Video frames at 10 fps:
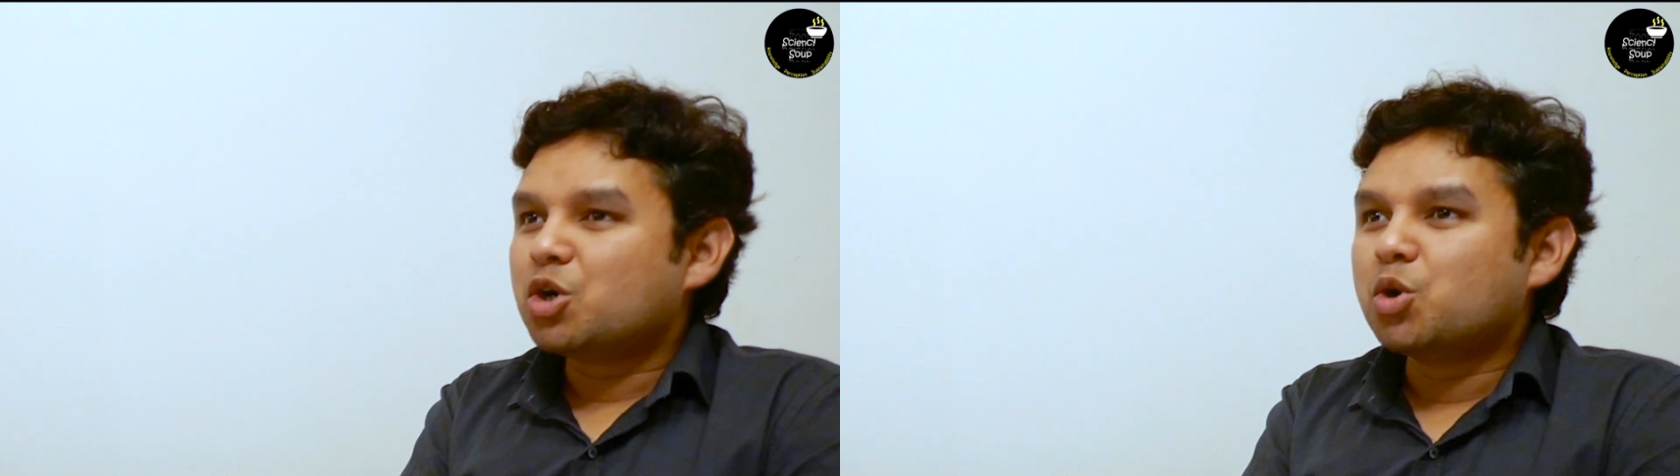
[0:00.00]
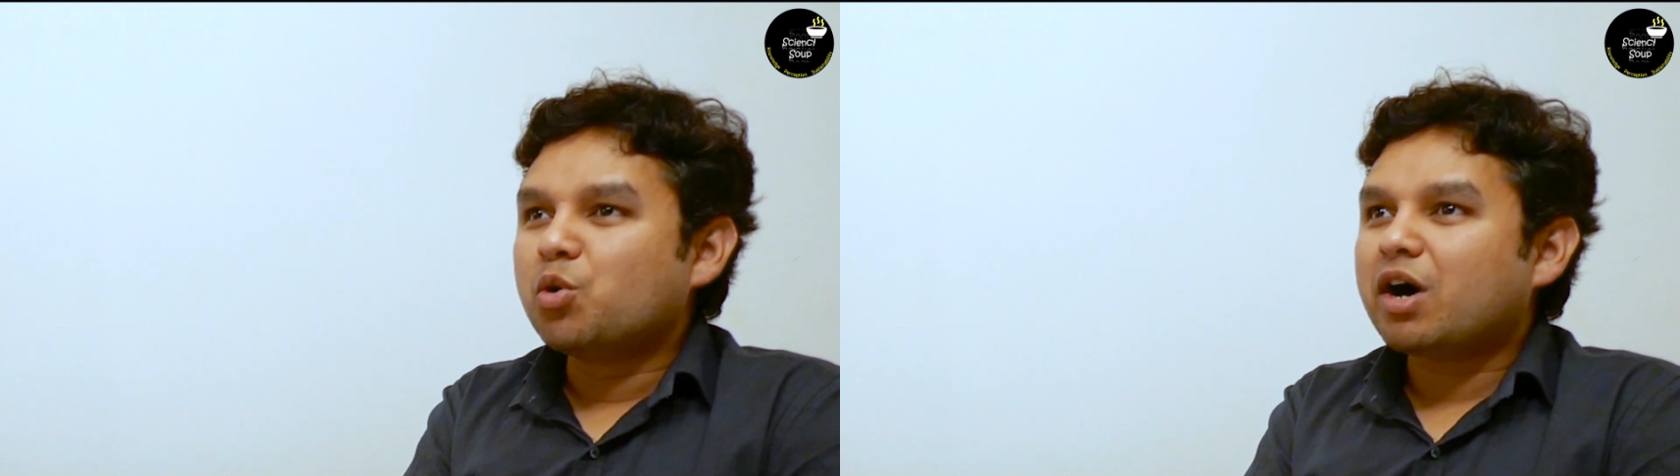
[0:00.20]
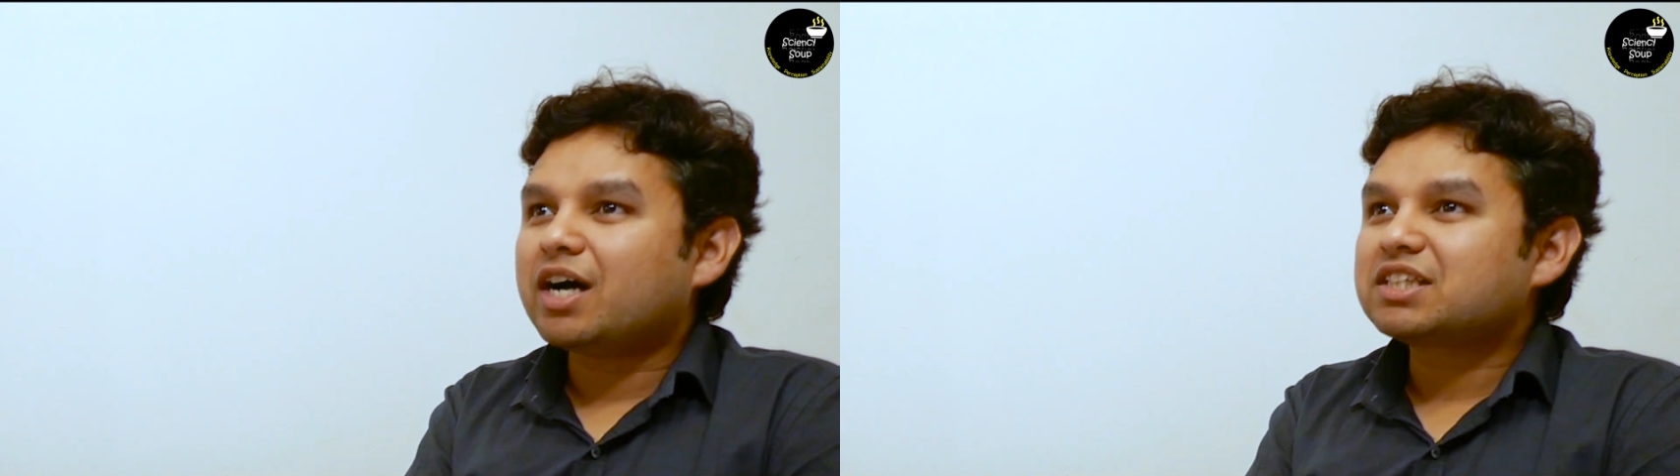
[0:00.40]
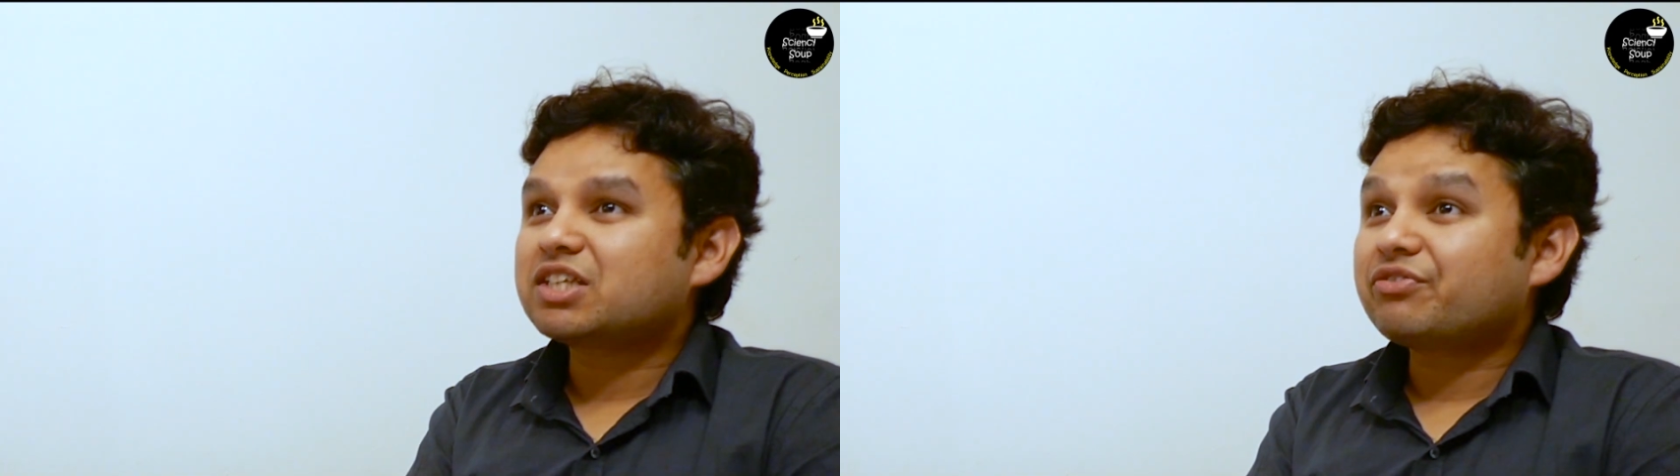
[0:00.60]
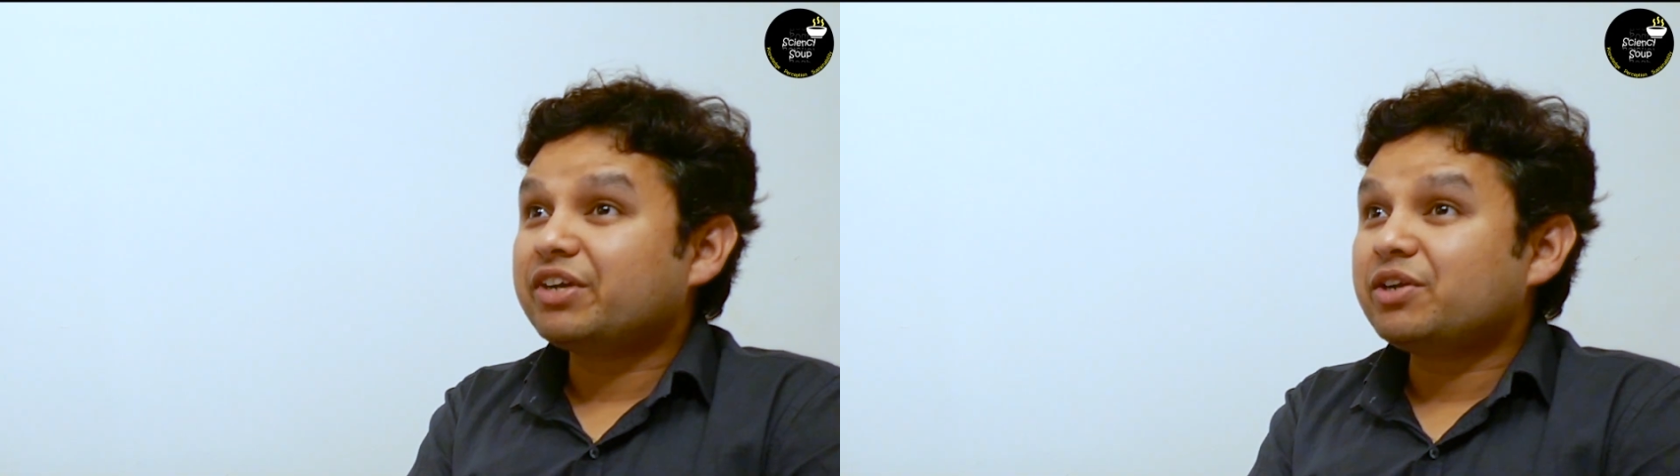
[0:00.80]
who are
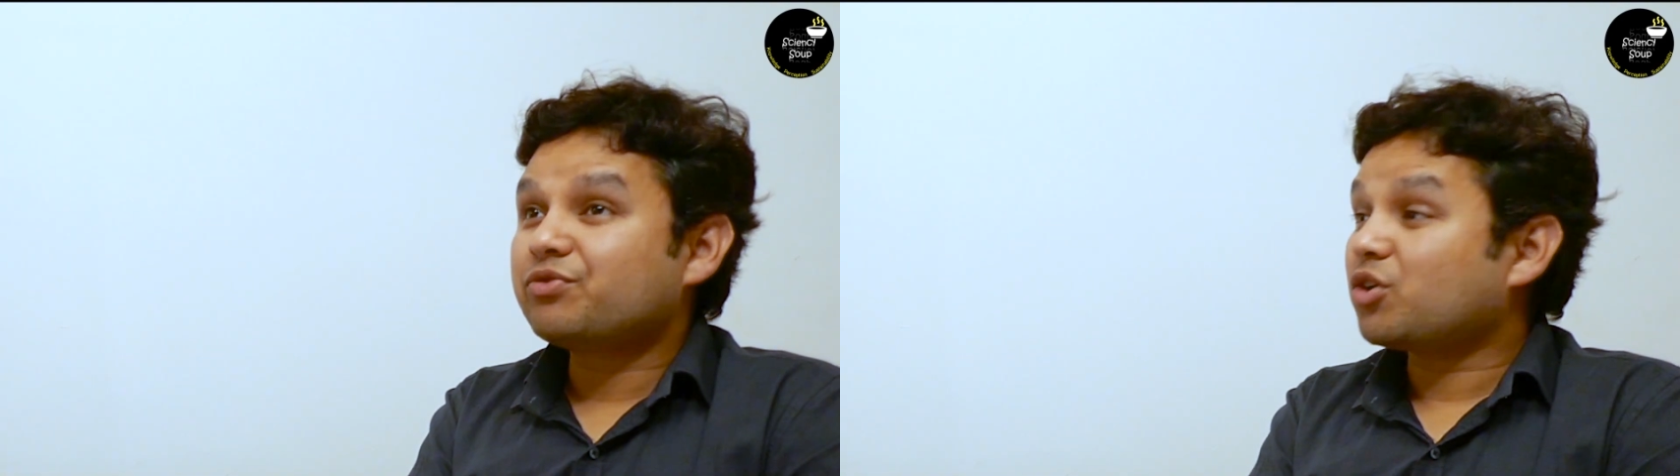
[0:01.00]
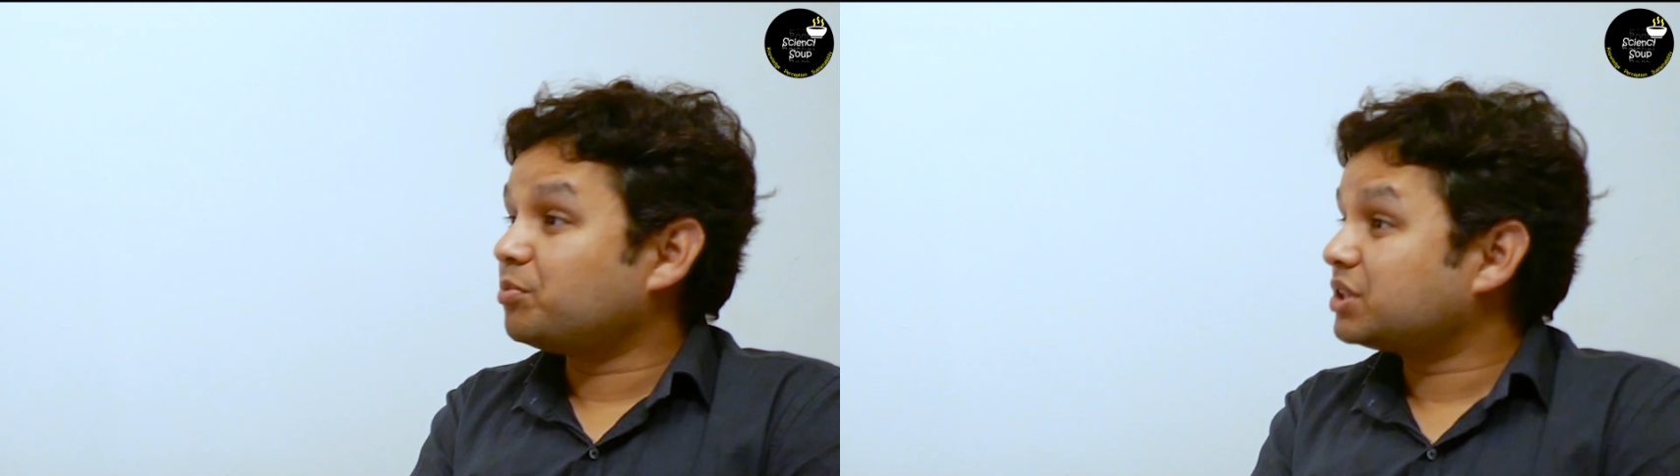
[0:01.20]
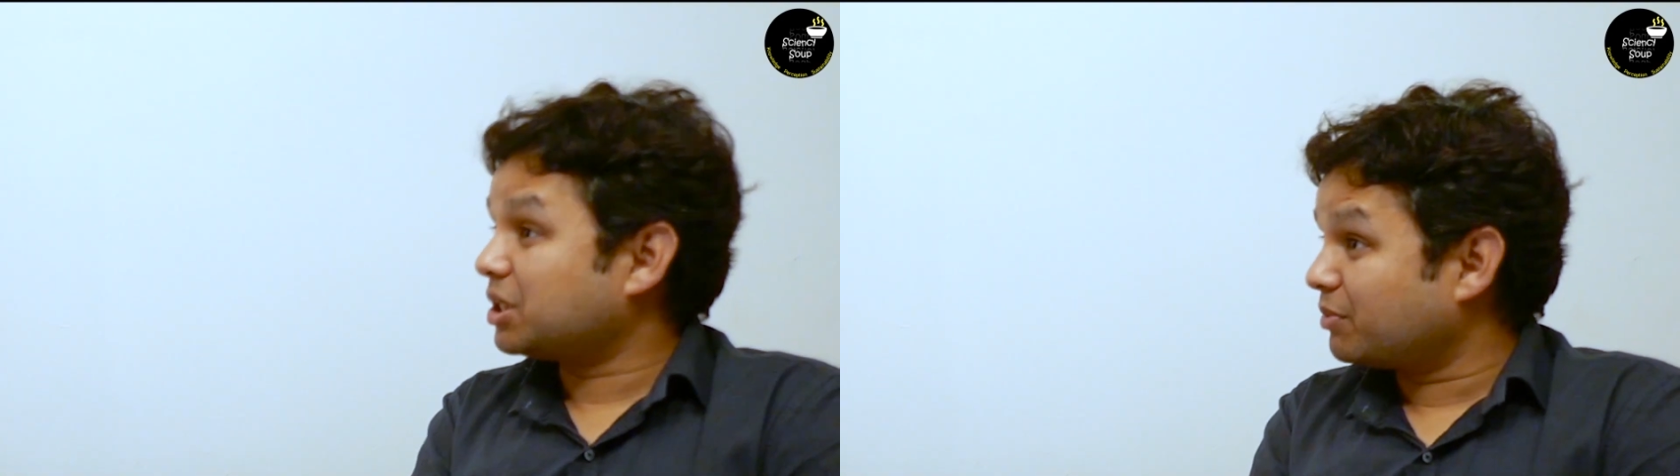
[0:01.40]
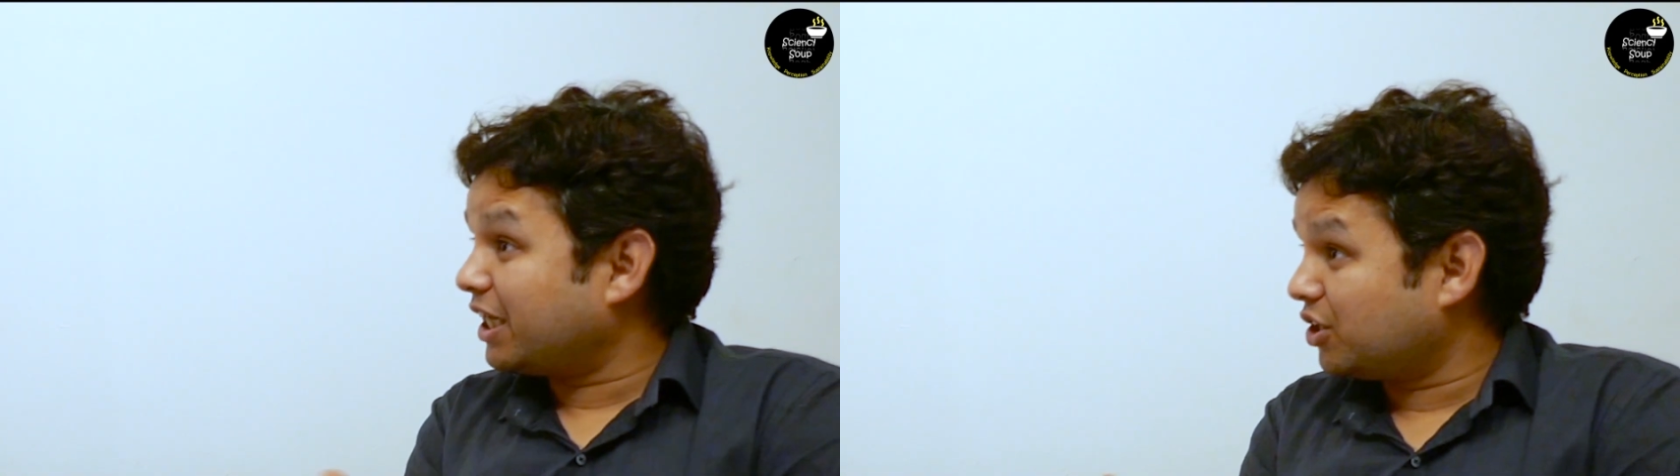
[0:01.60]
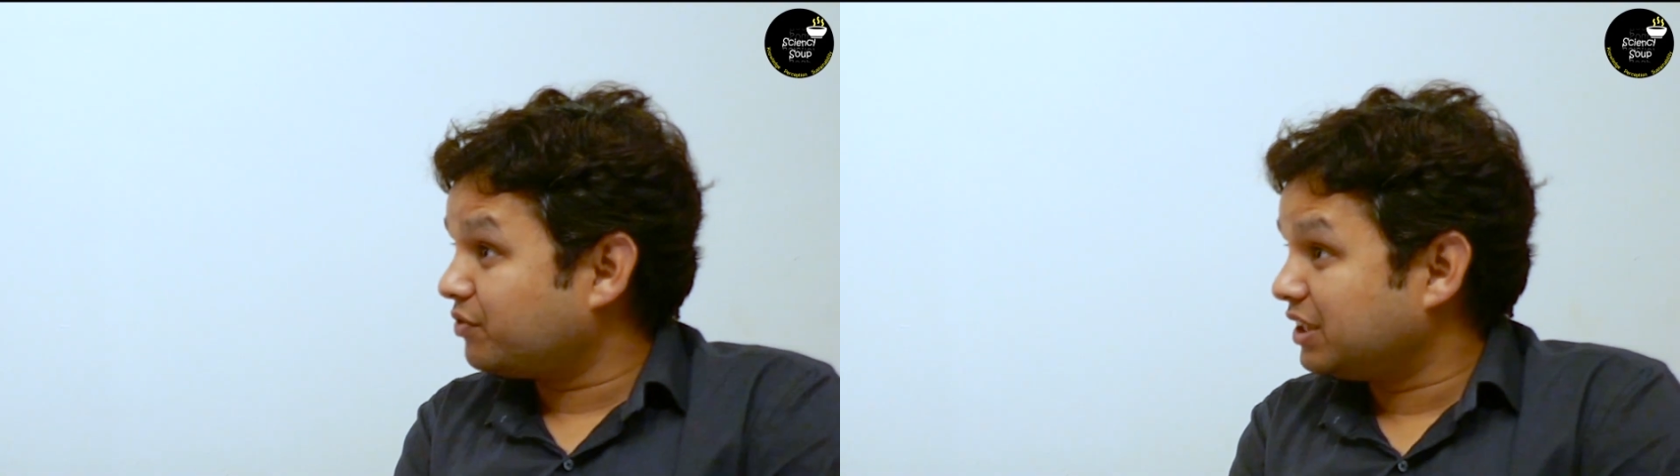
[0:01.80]
suffering from some
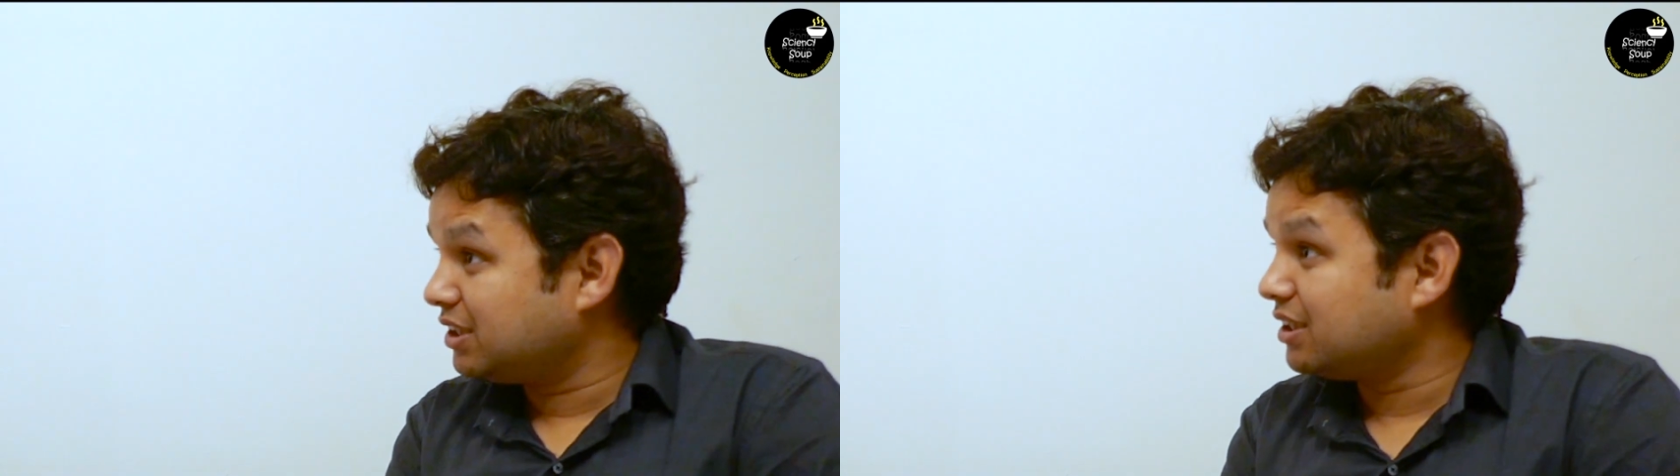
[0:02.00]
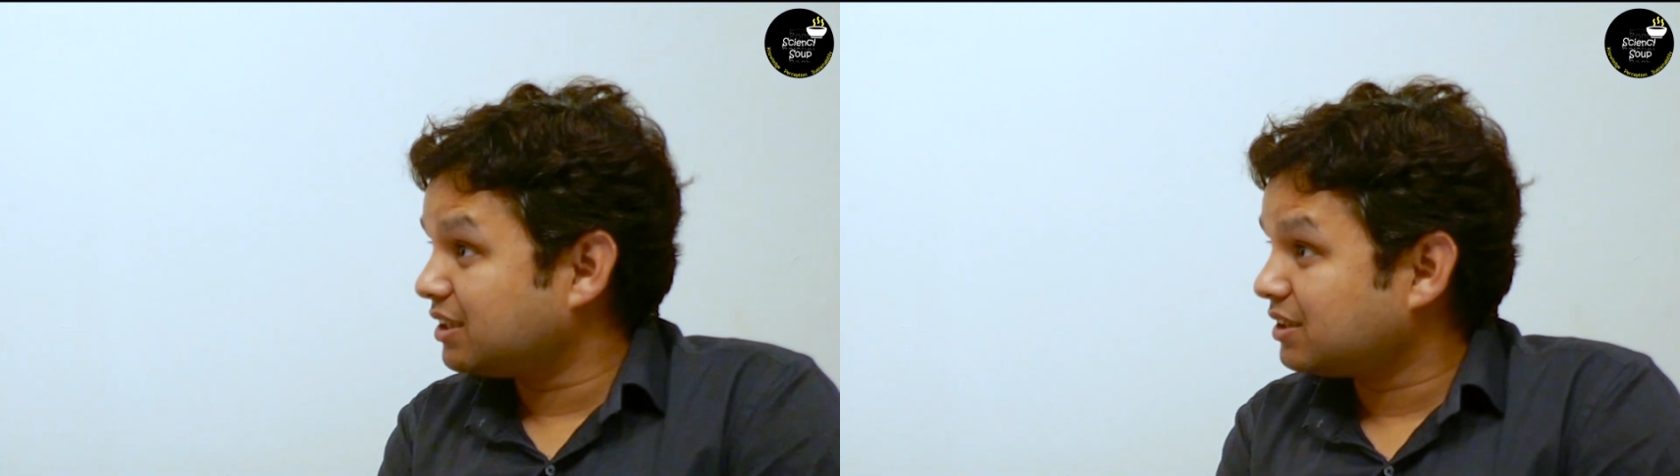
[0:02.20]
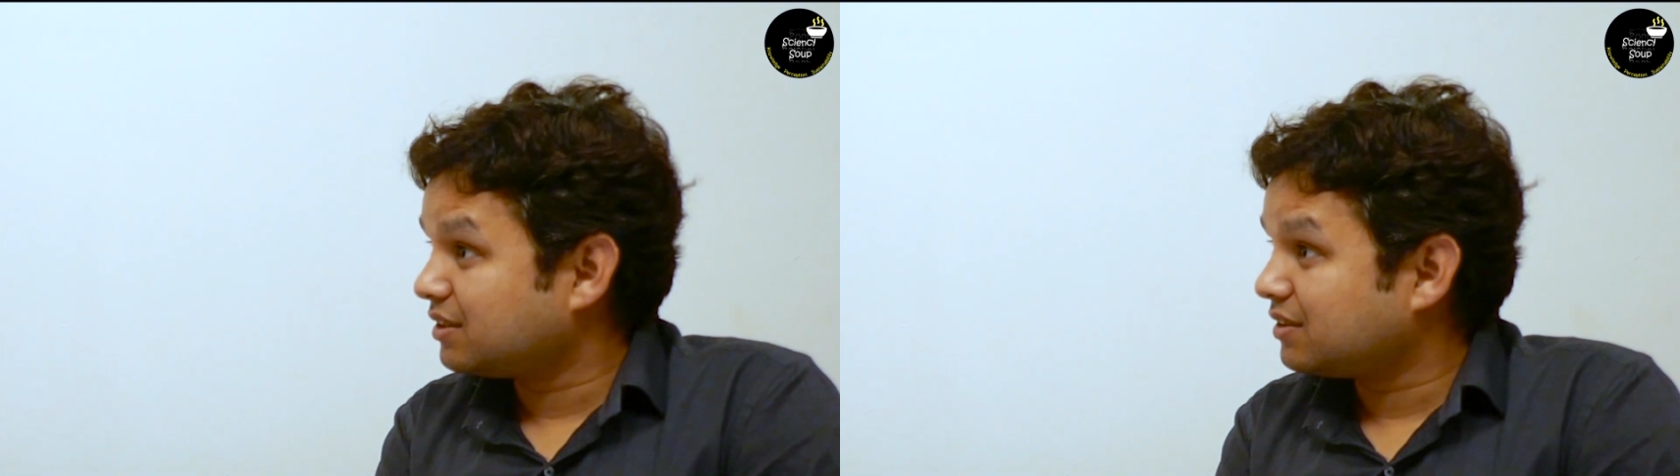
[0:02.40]
kind of diseases?